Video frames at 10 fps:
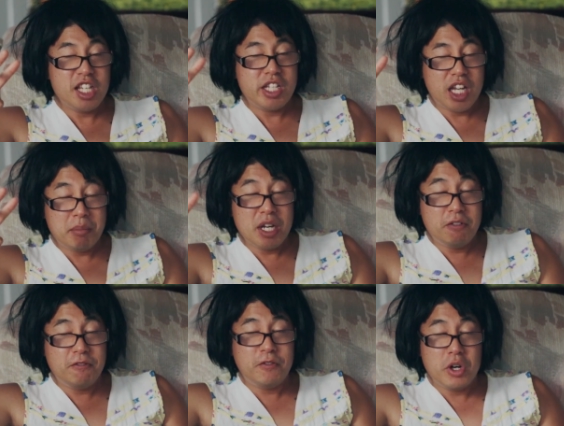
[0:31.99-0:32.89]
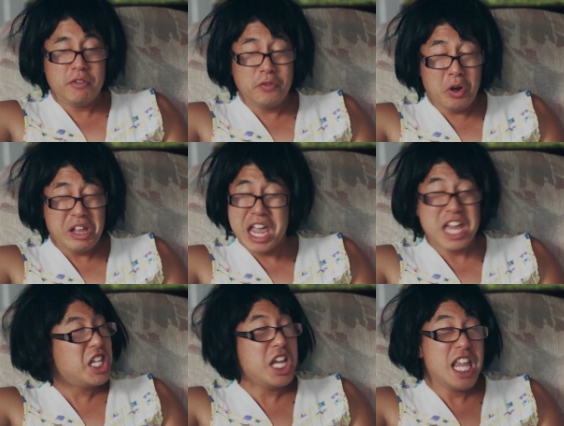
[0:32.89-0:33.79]
It took me to forty-four
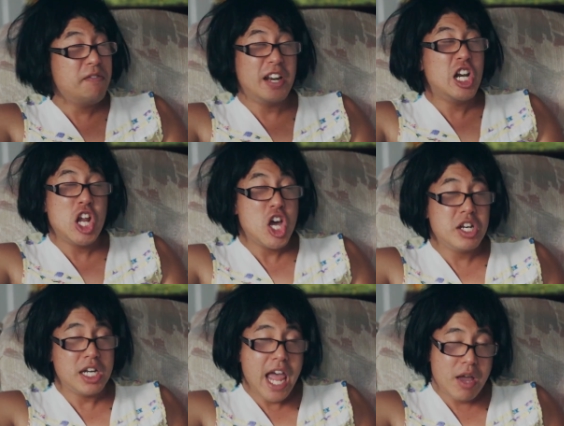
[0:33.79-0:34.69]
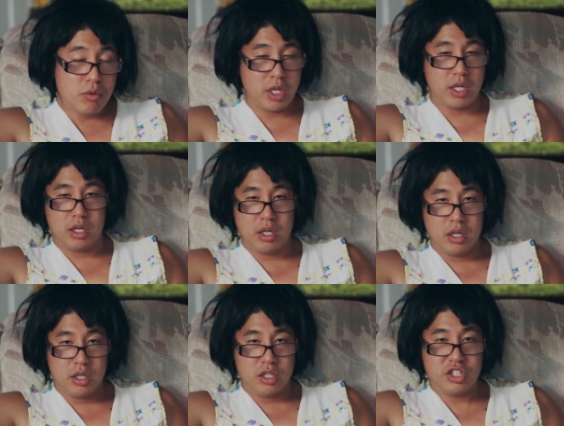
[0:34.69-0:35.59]
years to even learn that one.
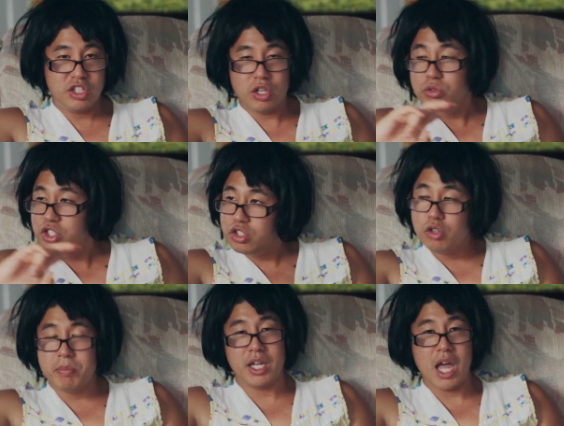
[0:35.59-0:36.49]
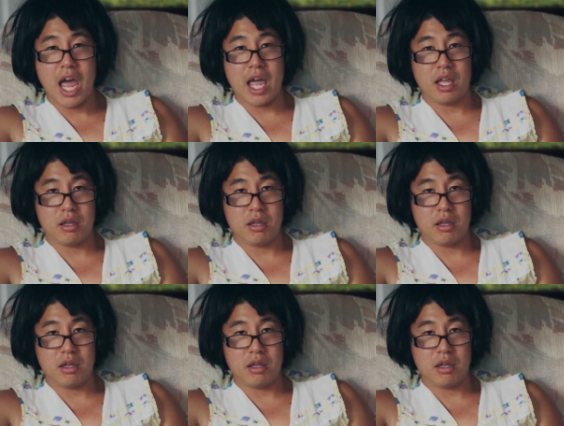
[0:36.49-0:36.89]
So stupid guy.